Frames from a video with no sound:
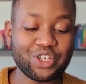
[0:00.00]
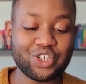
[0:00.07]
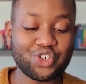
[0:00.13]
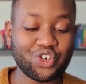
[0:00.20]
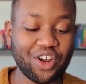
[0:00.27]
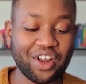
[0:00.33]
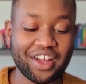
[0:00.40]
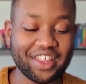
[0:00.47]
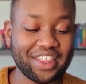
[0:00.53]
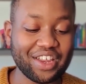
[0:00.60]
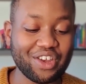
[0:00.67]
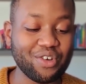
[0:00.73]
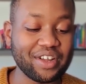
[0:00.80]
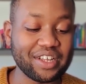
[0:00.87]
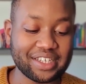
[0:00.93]
are stronger
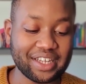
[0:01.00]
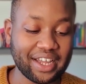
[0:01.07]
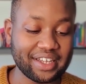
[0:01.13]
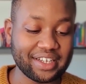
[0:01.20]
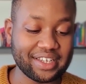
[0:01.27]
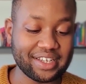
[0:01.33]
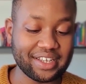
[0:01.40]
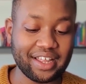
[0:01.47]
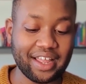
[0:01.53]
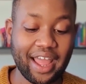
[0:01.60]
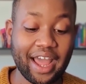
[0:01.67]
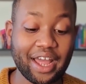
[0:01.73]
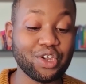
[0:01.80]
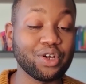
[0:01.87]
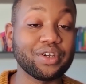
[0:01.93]
than your anxiety
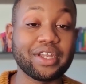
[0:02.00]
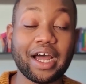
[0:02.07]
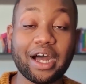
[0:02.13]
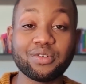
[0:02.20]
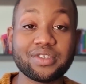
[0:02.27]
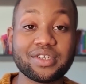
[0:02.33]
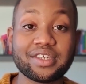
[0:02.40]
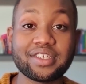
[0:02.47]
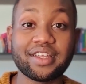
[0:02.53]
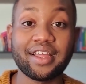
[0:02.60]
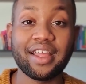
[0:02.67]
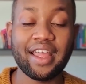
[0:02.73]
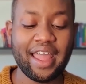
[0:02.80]
and your doubts.